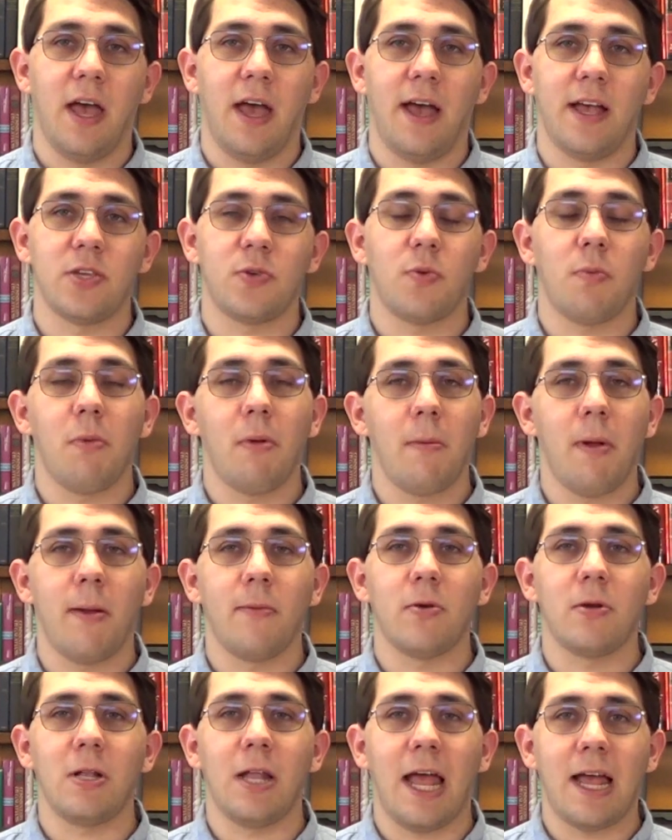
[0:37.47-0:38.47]
As we
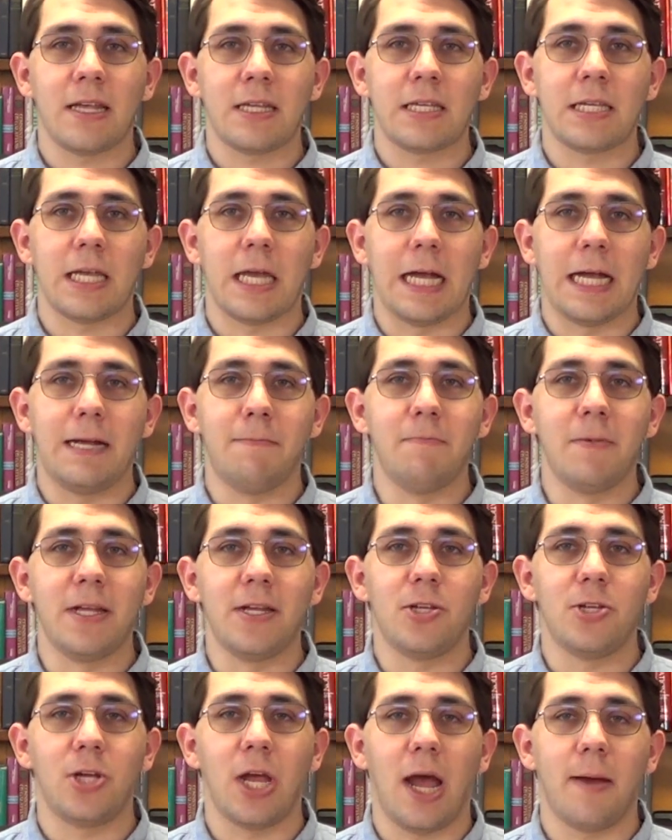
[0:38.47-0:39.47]
remember last time,
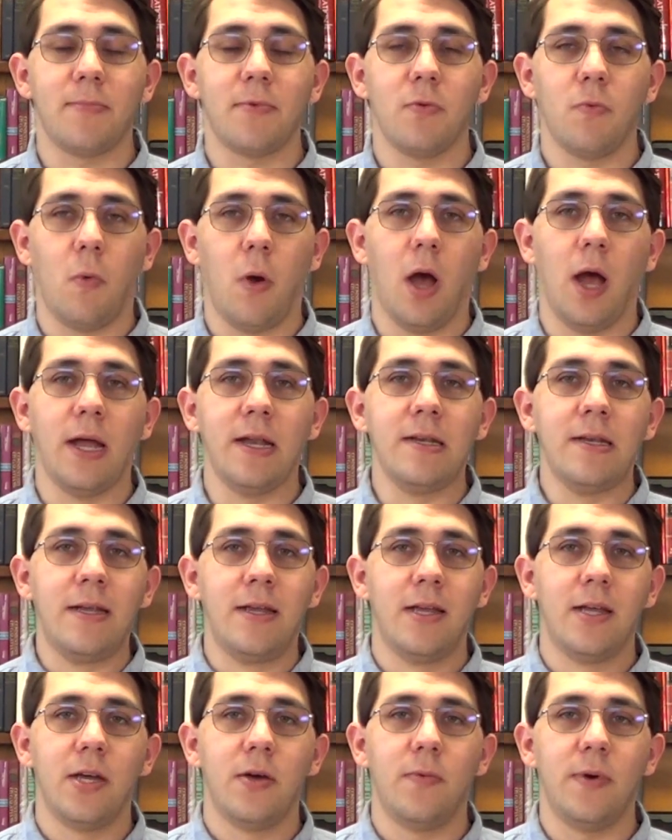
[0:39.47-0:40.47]
in chapter 1,
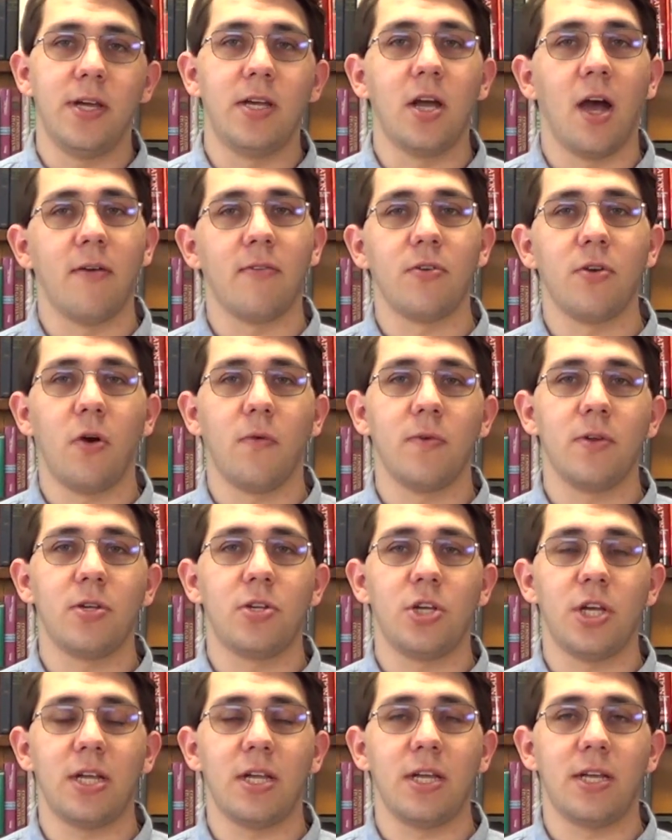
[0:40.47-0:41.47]
we covered over
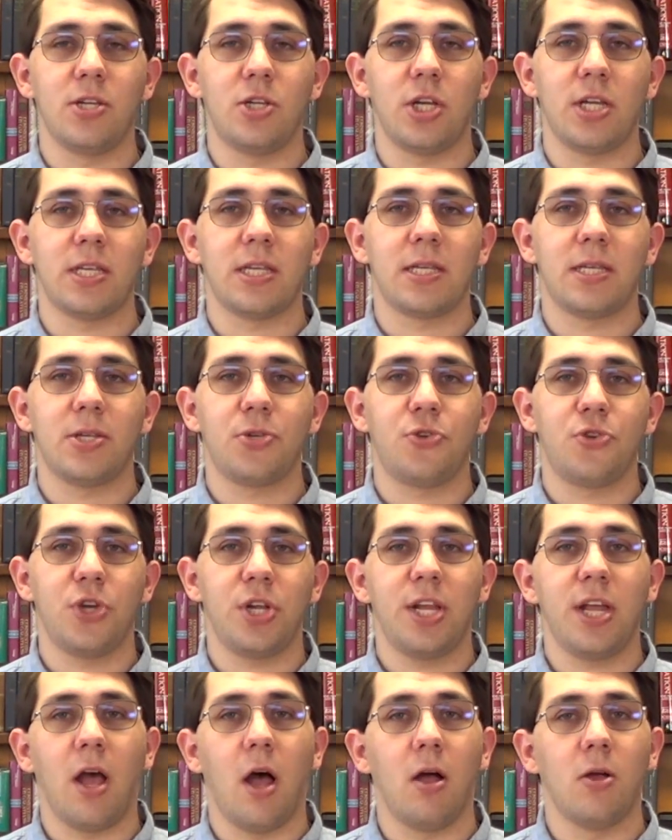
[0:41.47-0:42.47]
Jesus'
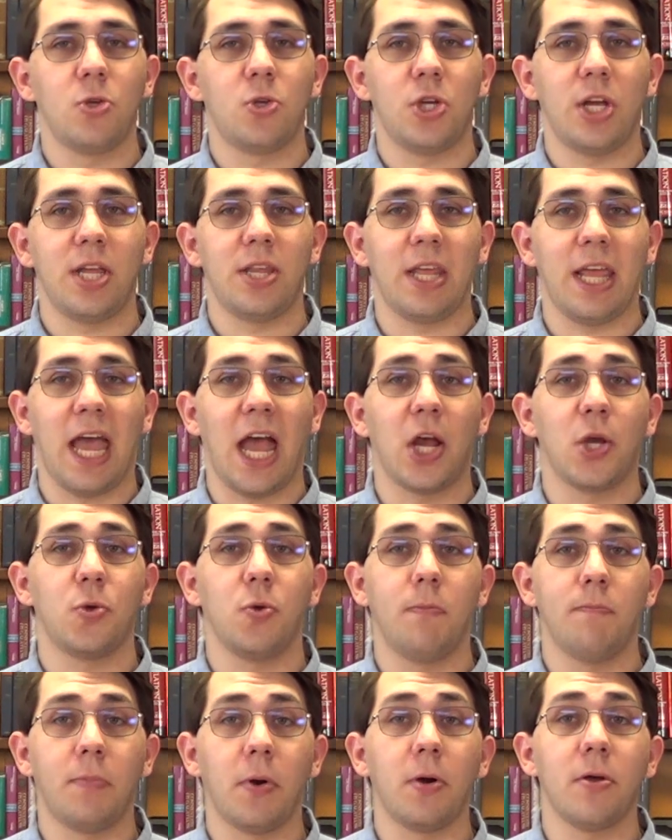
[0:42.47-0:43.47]
genealogy and the
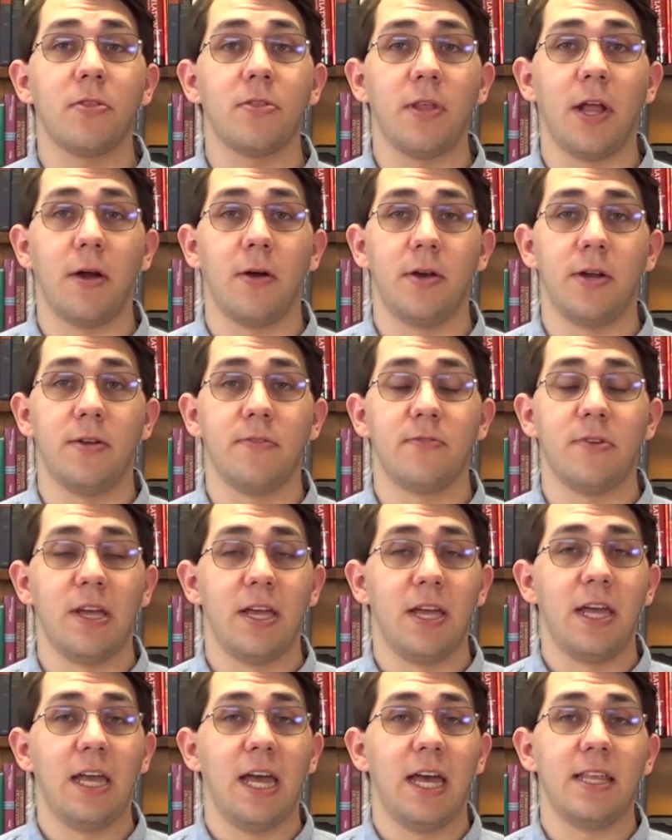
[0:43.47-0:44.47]
actual birth narrative.
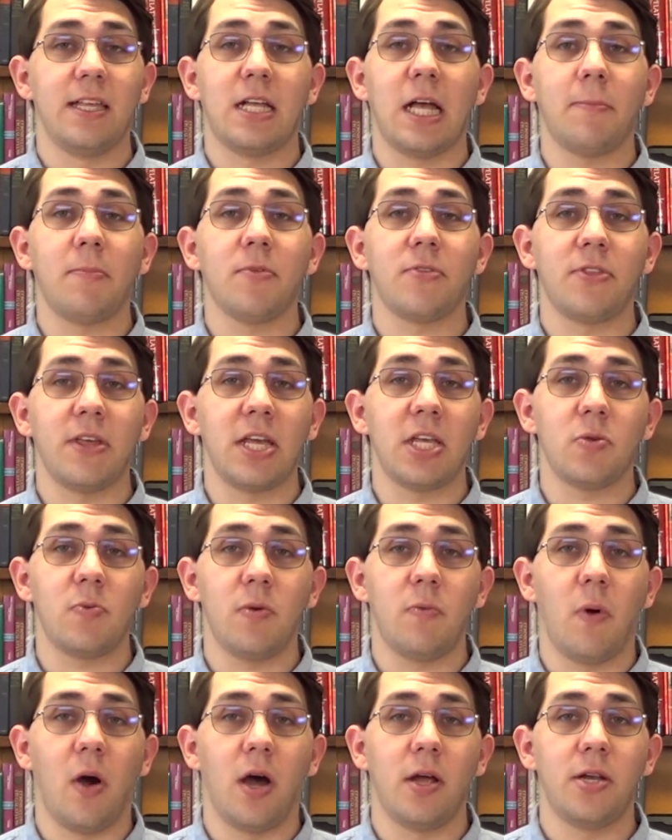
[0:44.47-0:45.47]
And a couple of things
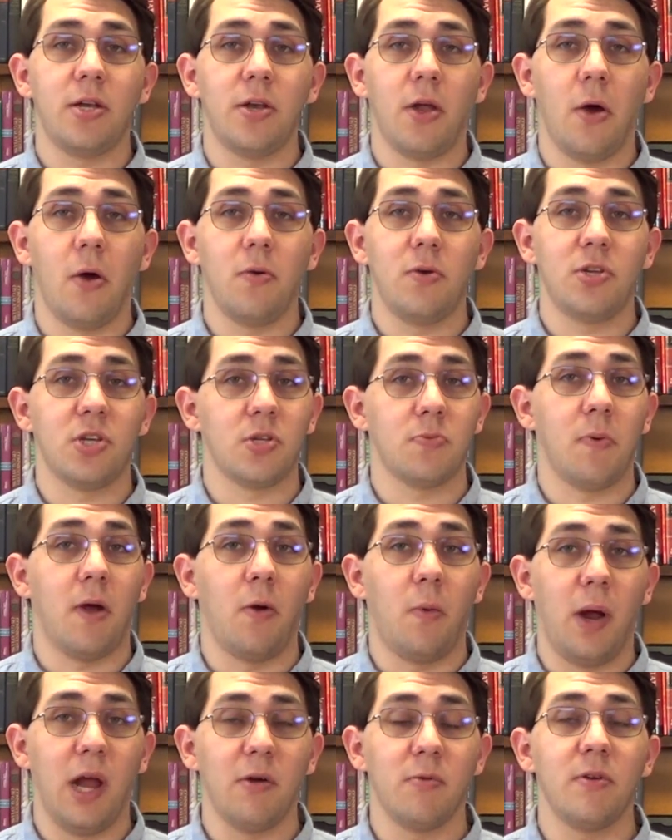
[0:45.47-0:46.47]
we want to note, just
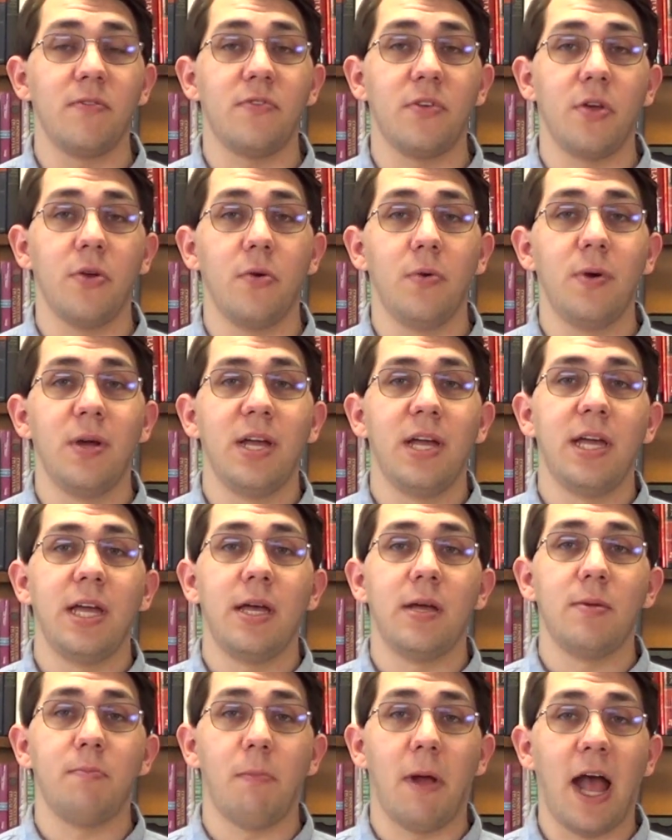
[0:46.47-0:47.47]
by way of review.
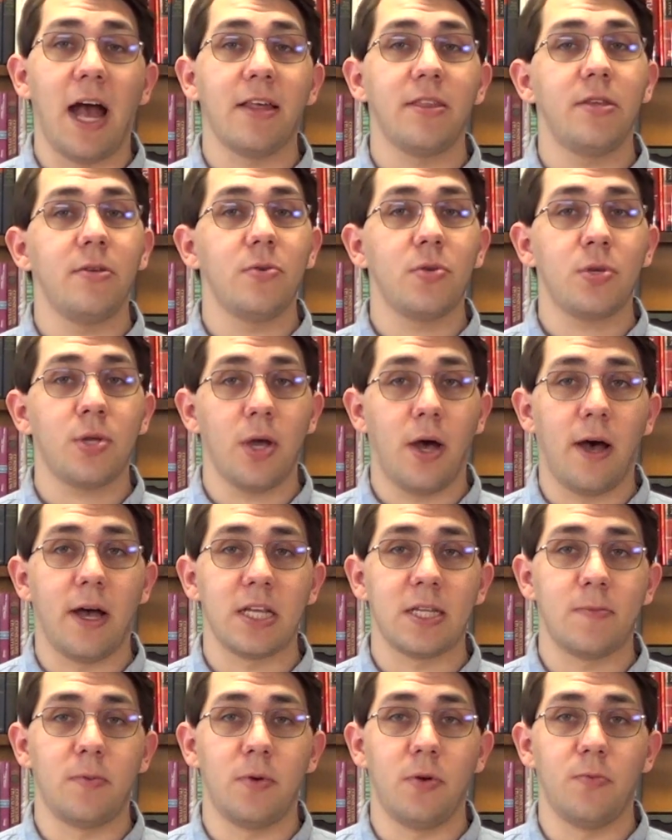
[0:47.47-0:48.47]
Matthew's
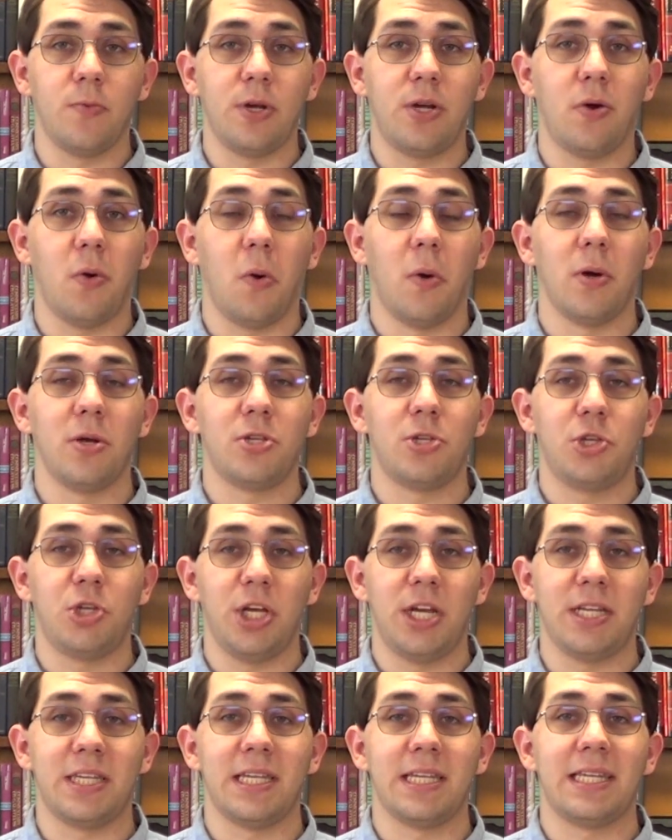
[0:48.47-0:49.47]
Gospel records
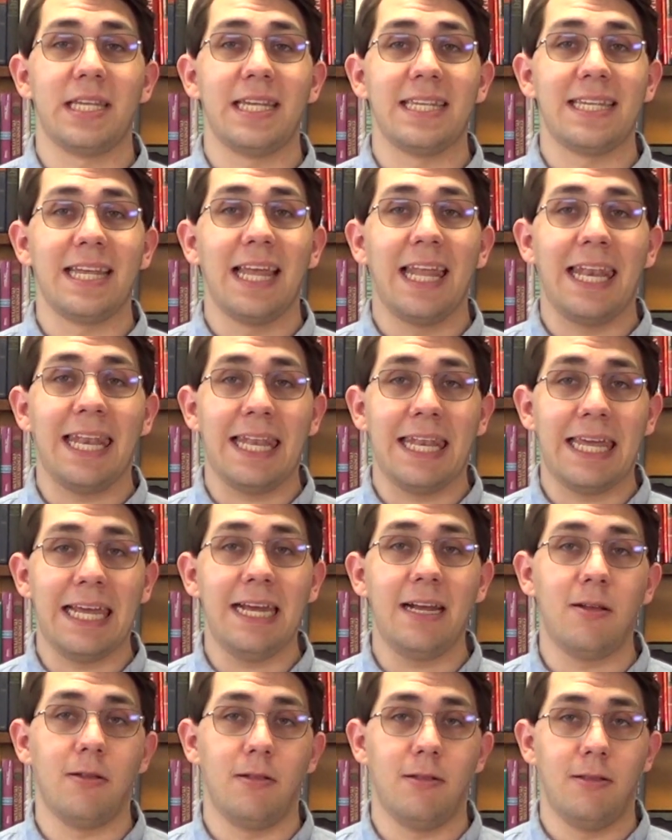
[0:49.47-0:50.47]
Jesus'
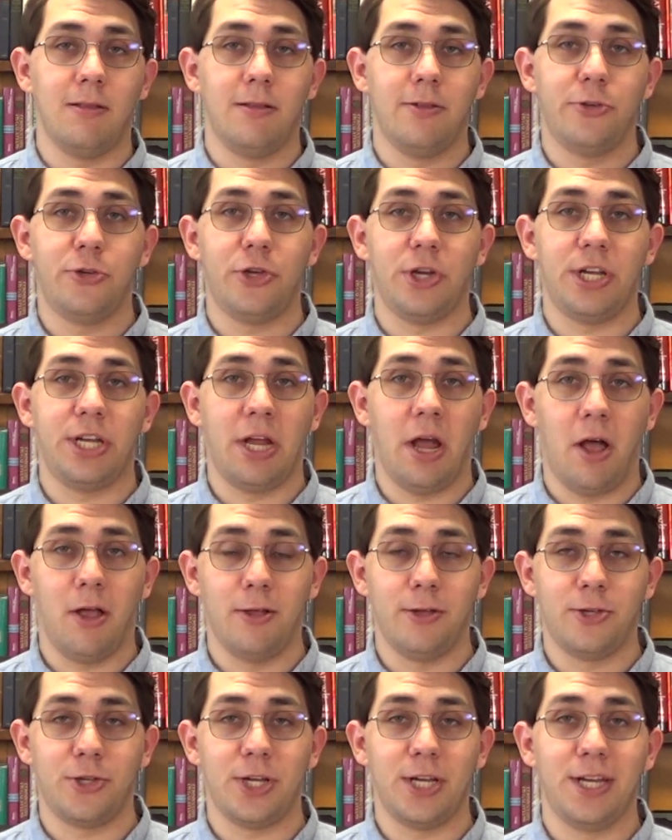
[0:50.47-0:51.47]
legal
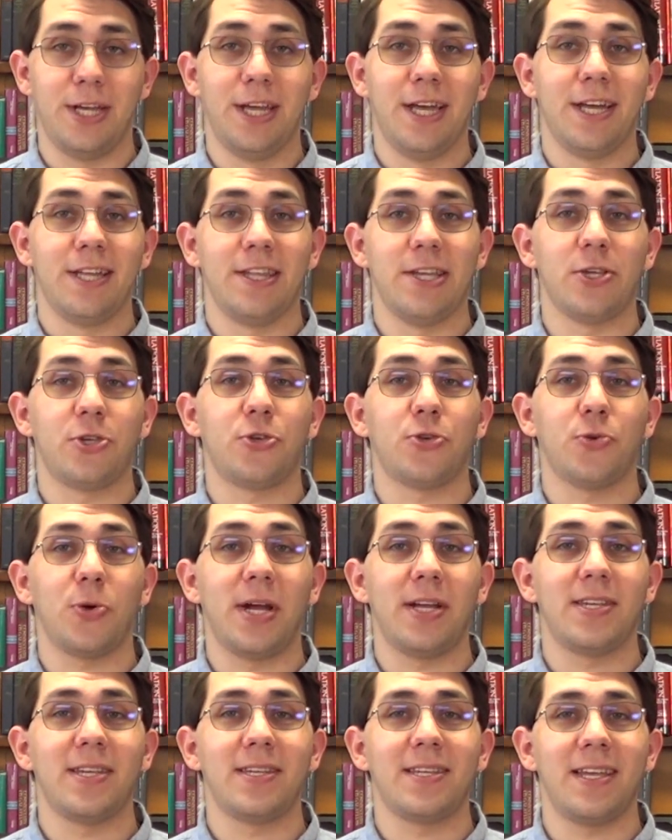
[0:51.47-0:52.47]
genealogy. This
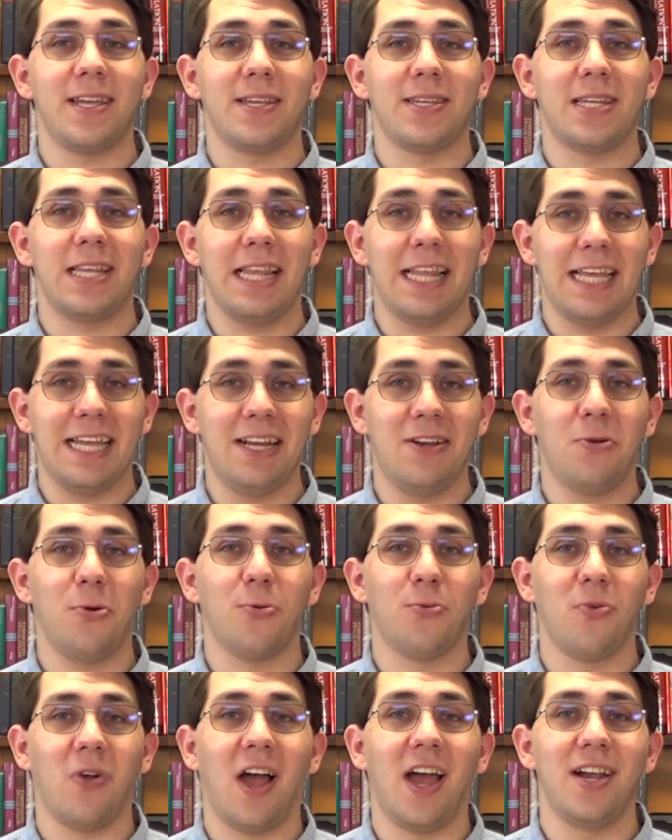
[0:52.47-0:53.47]
traces his
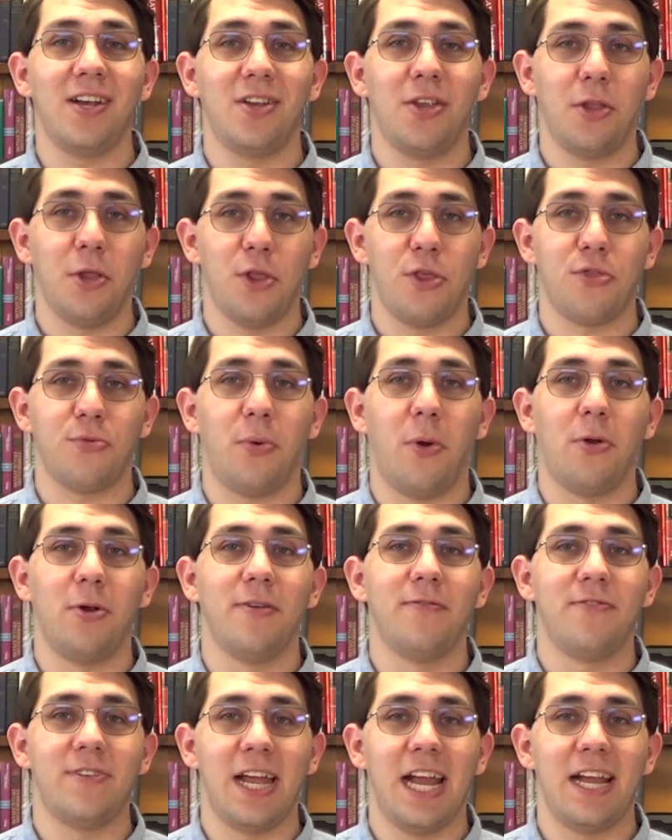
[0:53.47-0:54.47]
legal right to the throne
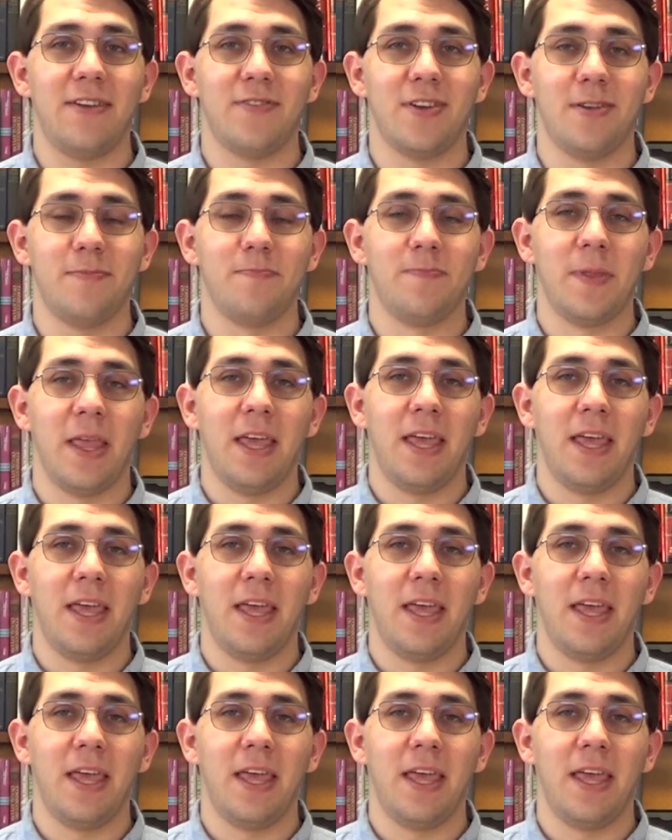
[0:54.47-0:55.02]
of David.